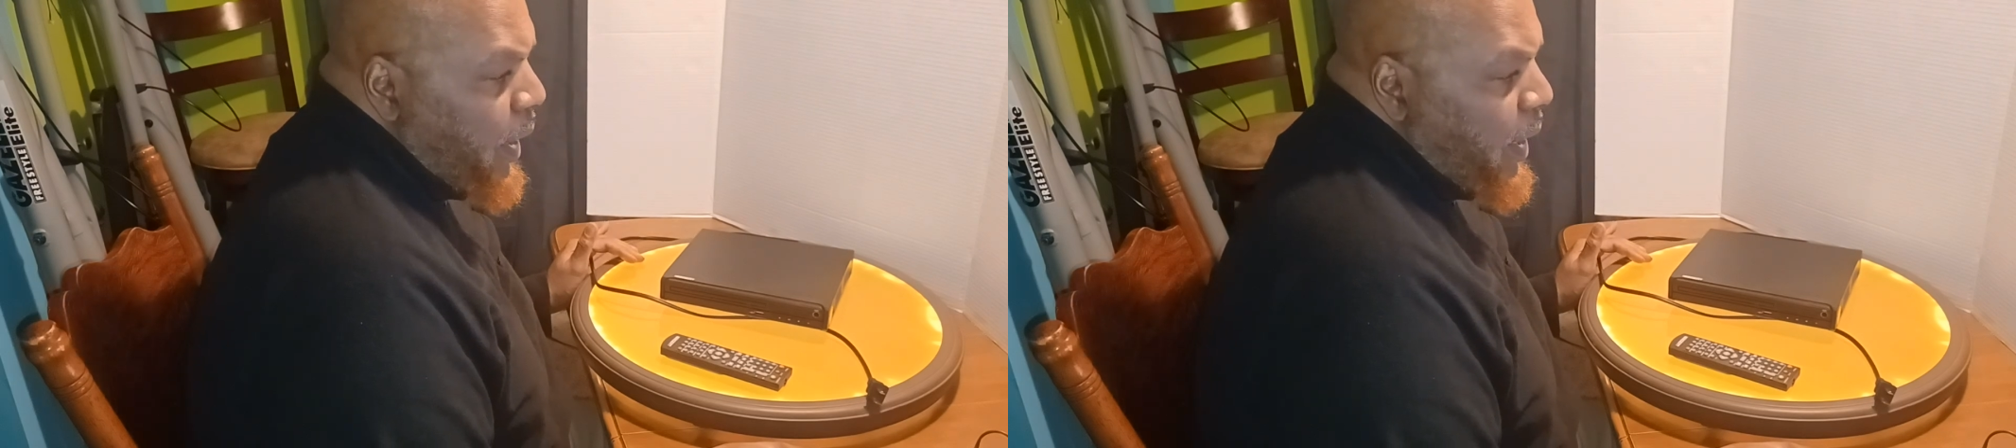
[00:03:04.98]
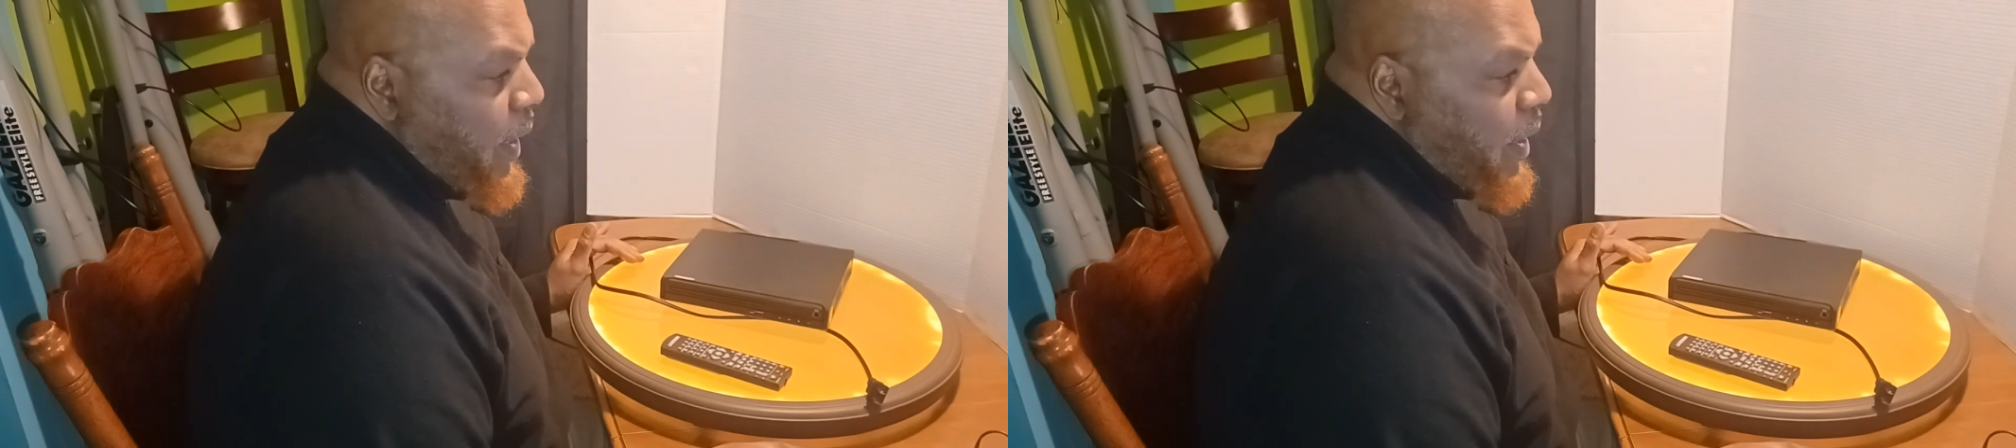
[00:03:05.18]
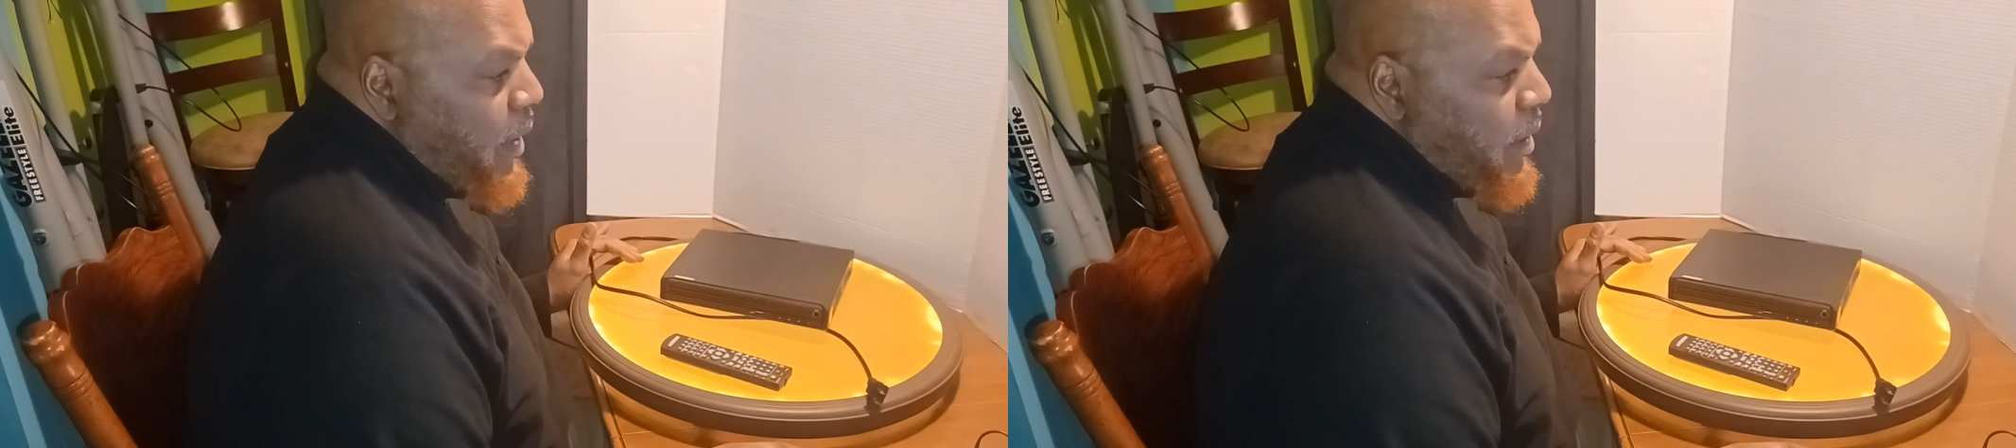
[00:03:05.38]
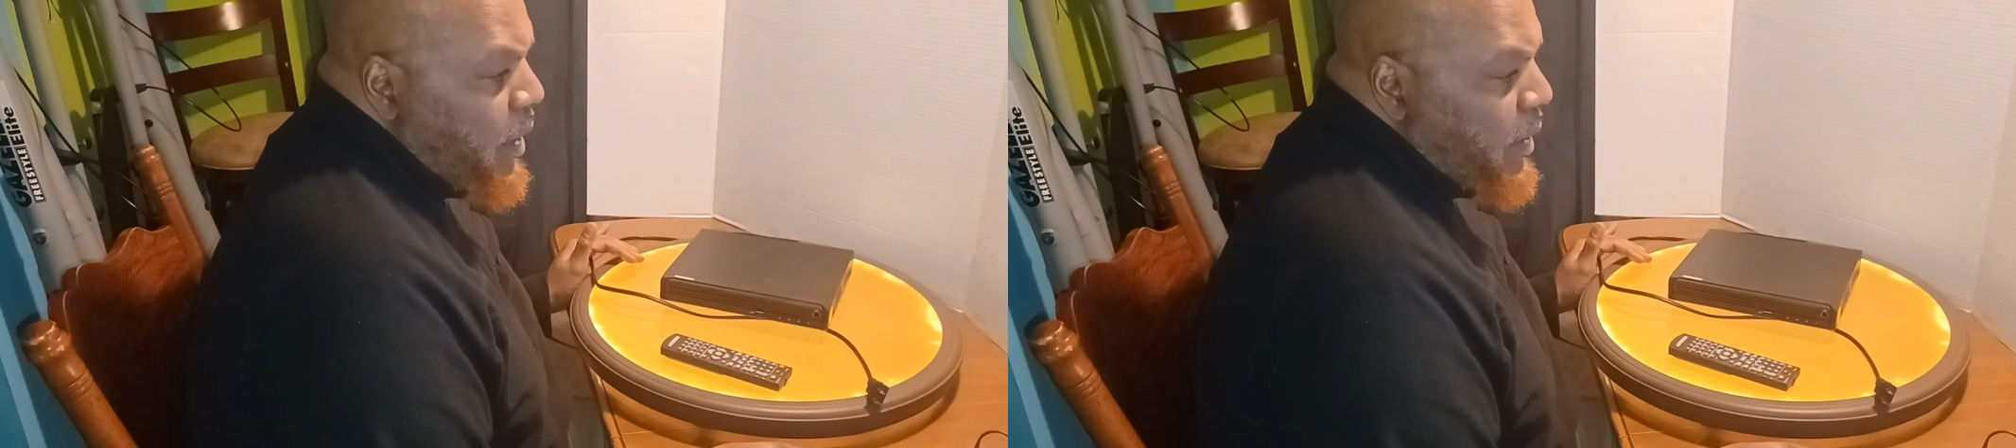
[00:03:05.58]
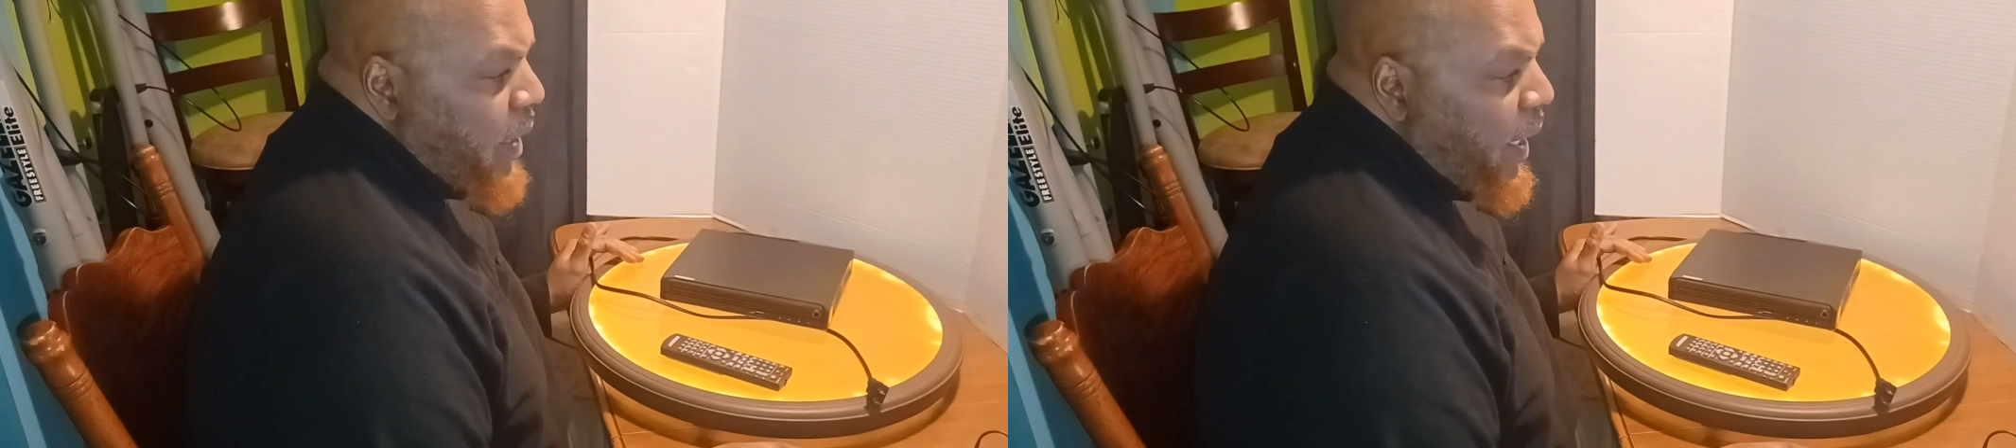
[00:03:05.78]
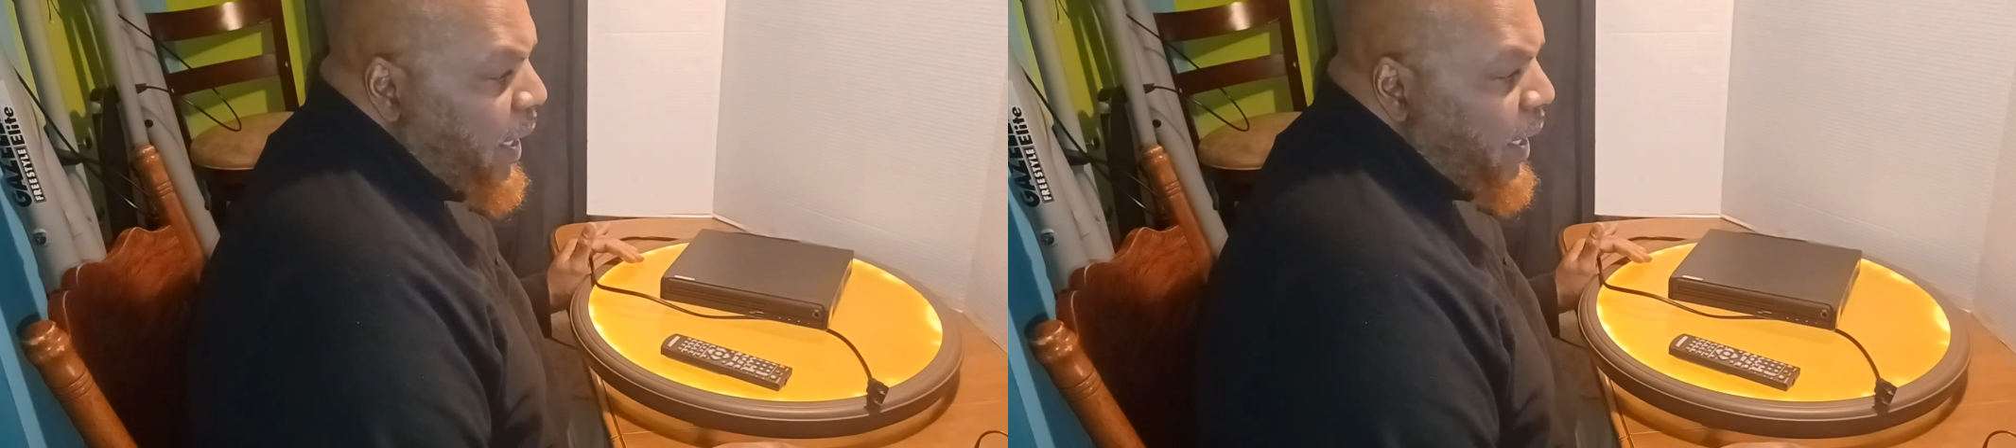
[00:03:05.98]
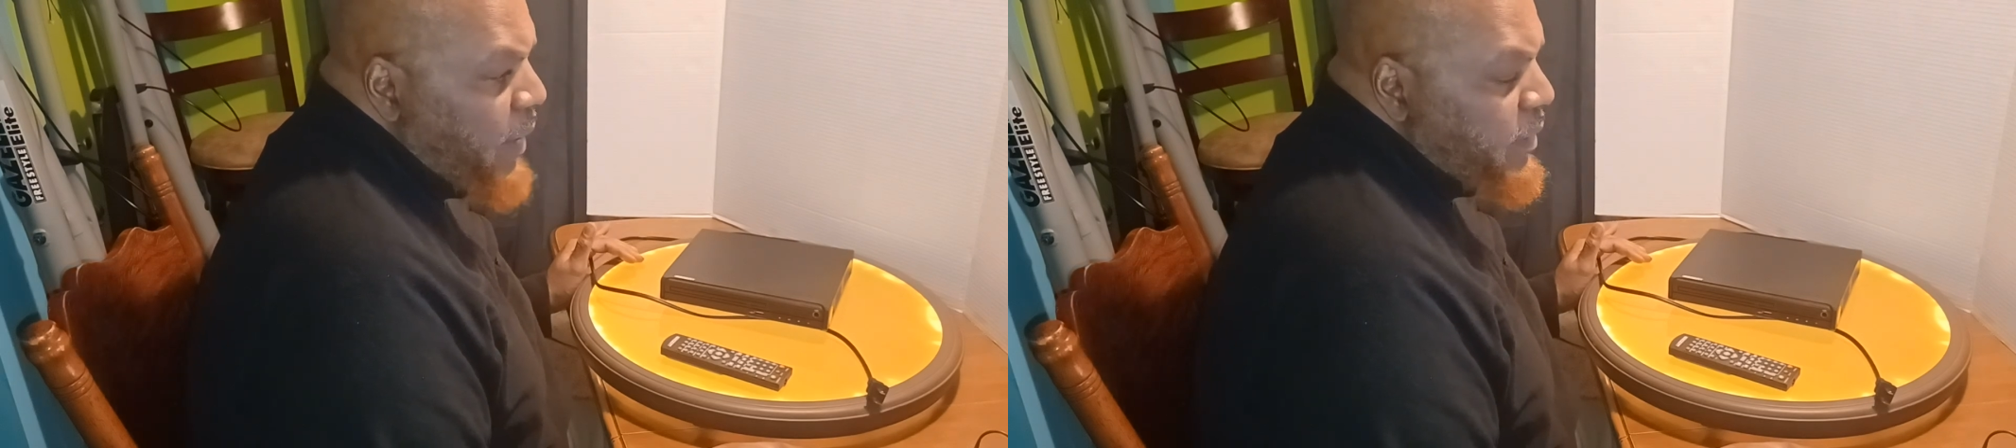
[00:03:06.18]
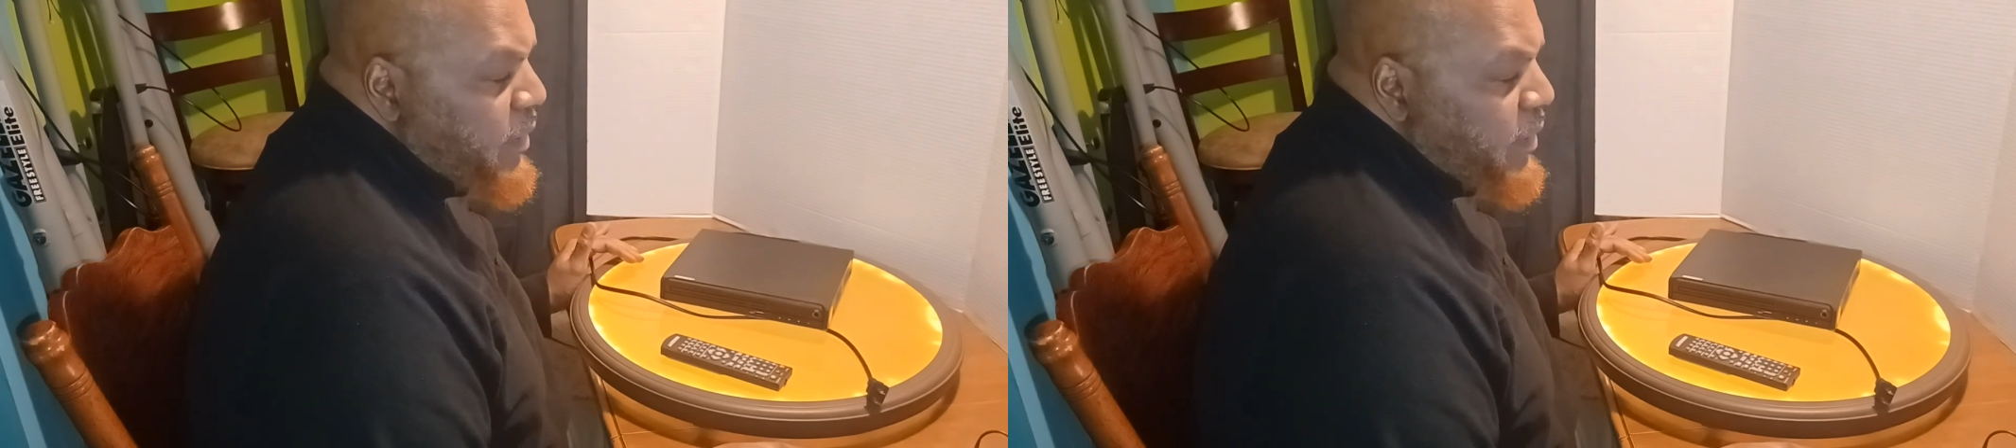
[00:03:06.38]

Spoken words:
And then it has